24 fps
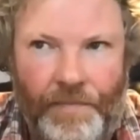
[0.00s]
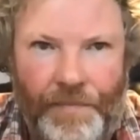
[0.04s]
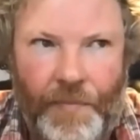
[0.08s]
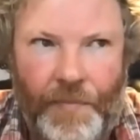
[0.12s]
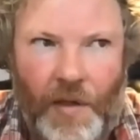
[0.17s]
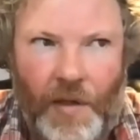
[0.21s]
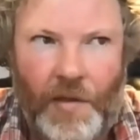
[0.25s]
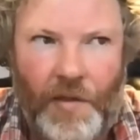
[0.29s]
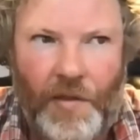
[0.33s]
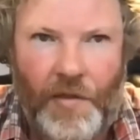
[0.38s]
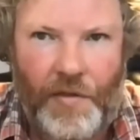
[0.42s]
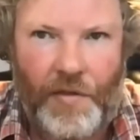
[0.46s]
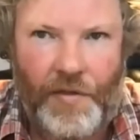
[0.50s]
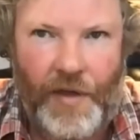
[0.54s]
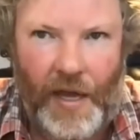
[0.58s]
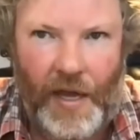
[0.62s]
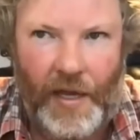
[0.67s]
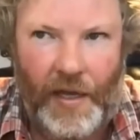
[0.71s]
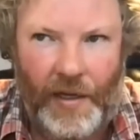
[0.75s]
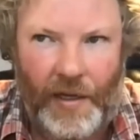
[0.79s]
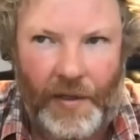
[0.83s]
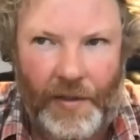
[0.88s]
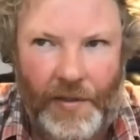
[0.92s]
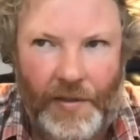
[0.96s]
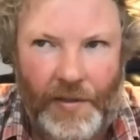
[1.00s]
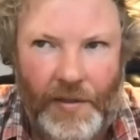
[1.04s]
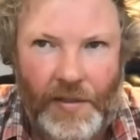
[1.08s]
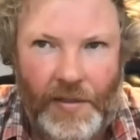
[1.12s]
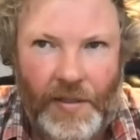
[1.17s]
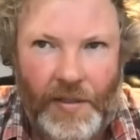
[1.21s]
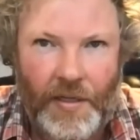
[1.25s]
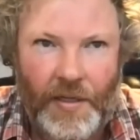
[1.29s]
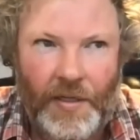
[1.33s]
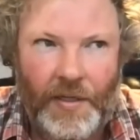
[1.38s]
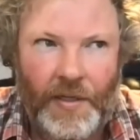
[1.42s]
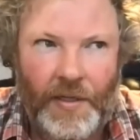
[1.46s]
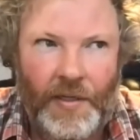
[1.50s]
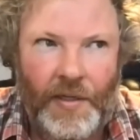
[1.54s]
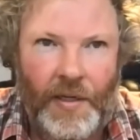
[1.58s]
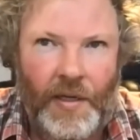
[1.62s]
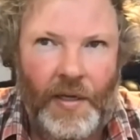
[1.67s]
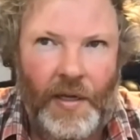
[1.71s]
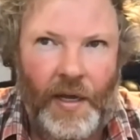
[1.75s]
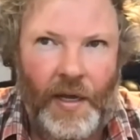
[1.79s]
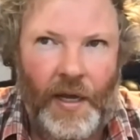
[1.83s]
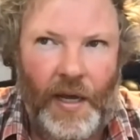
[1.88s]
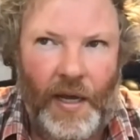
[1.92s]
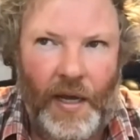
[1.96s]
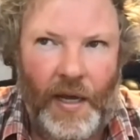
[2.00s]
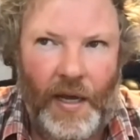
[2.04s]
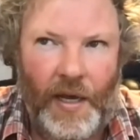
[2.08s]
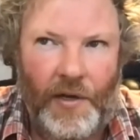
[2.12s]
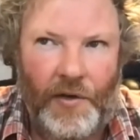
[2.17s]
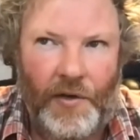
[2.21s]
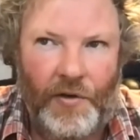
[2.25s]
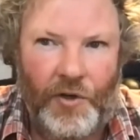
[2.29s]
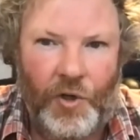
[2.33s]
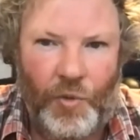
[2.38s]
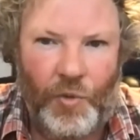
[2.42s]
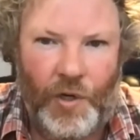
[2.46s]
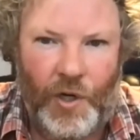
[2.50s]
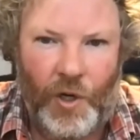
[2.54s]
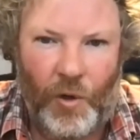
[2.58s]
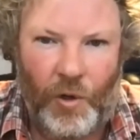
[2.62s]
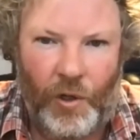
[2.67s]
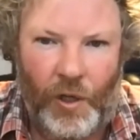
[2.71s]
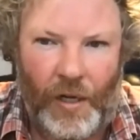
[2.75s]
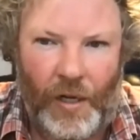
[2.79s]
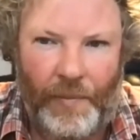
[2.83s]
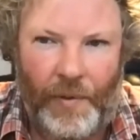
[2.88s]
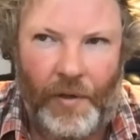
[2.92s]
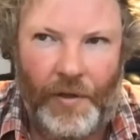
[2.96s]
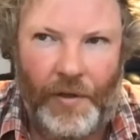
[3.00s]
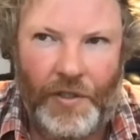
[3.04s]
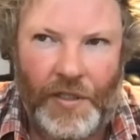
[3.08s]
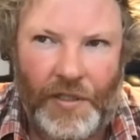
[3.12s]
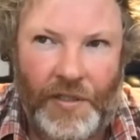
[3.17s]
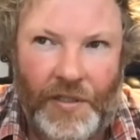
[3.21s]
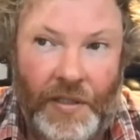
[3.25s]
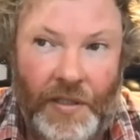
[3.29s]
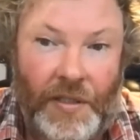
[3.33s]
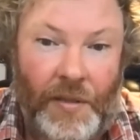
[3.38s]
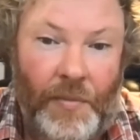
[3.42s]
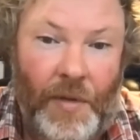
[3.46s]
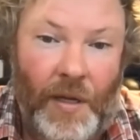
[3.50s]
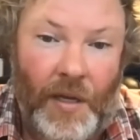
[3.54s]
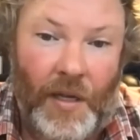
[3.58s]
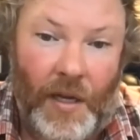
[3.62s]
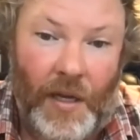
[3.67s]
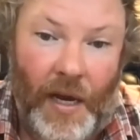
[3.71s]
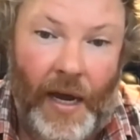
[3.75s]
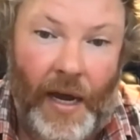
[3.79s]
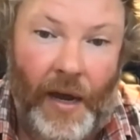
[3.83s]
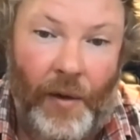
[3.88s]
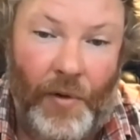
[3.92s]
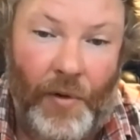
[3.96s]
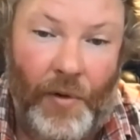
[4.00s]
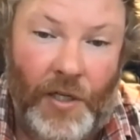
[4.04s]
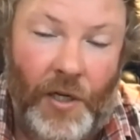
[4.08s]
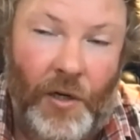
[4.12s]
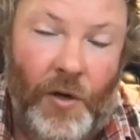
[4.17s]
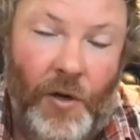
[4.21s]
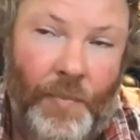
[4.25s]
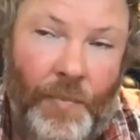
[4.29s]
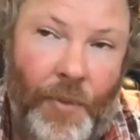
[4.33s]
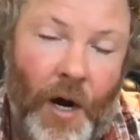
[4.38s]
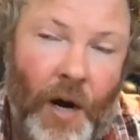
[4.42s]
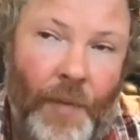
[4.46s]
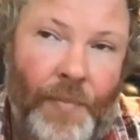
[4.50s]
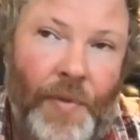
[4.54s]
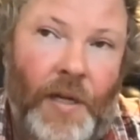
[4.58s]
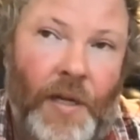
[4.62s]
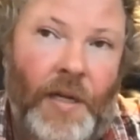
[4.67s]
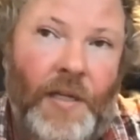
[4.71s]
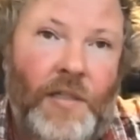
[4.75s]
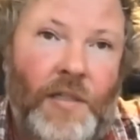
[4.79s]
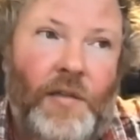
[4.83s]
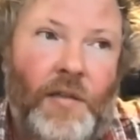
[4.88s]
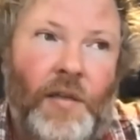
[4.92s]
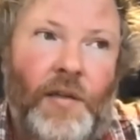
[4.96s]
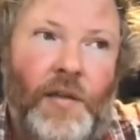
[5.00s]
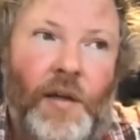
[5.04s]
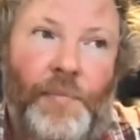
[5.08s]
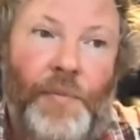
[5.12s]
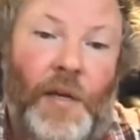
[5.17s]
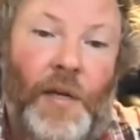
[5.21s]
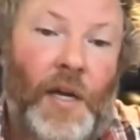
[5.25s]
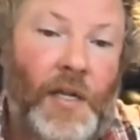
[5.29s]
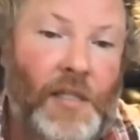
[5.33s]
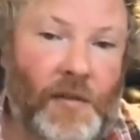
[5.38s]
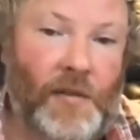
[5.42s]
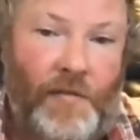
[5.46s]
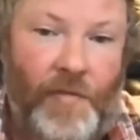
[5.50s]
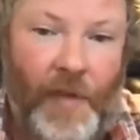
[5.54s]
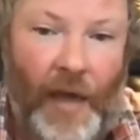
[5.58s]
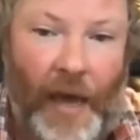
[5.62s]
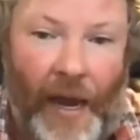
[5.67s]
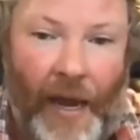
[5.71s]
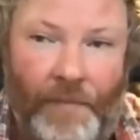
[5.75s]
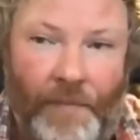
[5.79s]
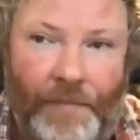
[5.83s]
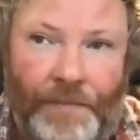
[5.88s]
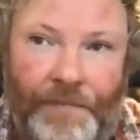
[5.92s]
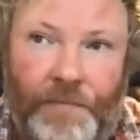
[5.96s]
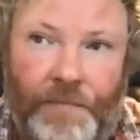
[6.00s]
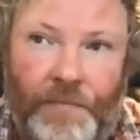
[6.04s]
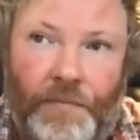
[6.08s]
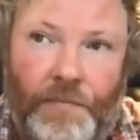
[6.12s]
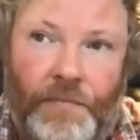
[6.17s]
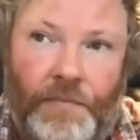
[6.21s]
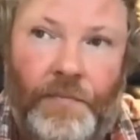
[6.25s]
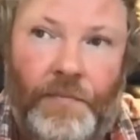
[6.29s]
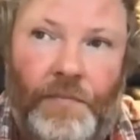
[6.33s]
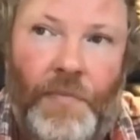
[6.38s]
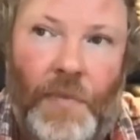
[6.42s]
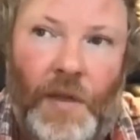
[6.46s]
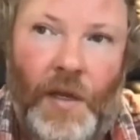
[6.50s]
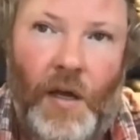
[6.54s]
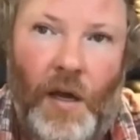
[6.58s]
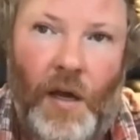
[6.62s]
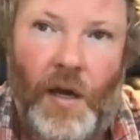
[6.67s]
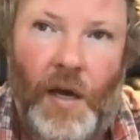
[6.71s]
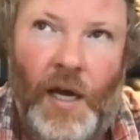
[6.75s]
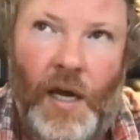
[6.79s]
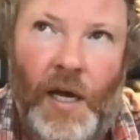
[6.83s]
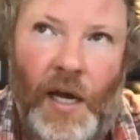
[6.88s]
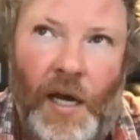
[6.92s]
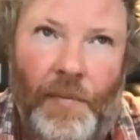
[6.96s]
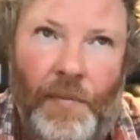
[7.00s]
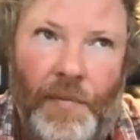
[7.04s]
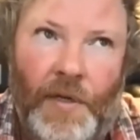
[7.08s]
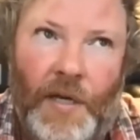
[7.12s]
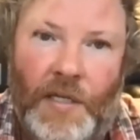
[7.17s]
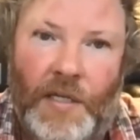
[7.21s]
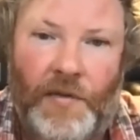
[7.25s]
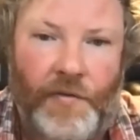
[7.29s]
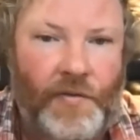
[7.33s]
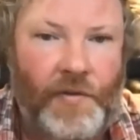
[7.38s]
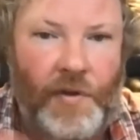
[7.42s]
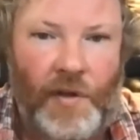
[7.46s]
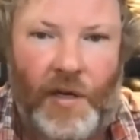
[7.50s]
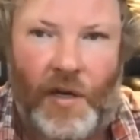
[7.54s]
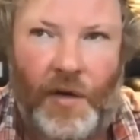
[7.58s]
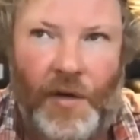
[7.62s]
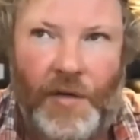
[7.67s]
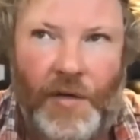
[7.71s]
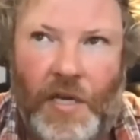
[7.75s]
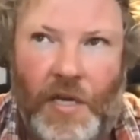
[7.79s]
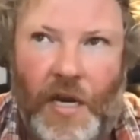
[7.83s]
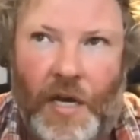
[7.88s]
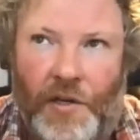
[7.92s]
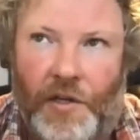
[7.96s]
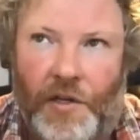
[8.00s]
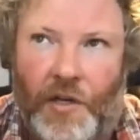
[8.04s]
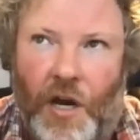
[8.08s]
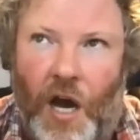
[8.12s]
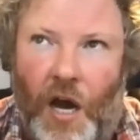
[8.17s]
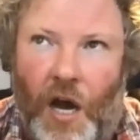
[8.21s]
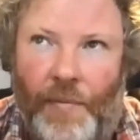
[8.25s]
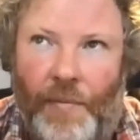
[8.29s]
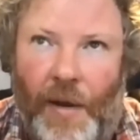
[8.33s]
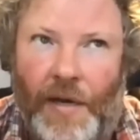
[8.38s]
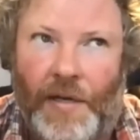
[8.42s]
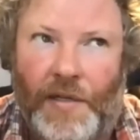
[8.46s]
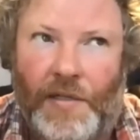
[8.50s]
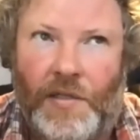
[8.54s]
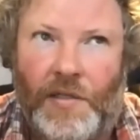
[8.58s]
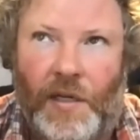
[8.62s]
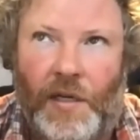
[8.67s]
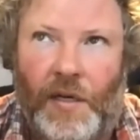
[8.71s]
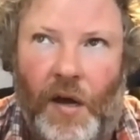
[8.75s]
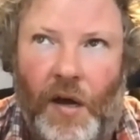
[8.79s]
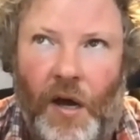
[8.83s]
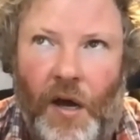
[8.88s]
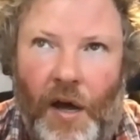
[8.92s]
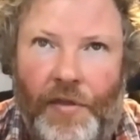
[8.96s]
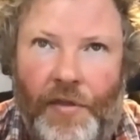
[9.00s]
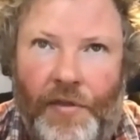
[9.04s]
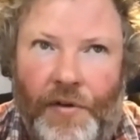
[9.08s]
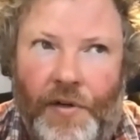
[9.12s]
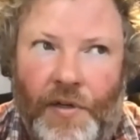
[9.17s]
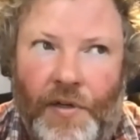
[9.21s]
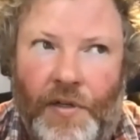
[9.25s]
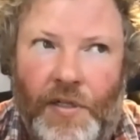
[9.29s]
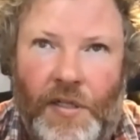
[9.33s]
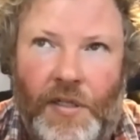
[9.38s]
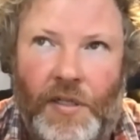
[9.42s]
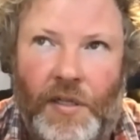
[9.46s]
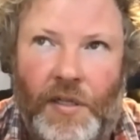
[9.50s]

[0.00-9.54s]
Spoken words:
things. And do we know a lot about logistics? I mean, yeah, we do, in part because of that, because of, you know, incidental comments in authors.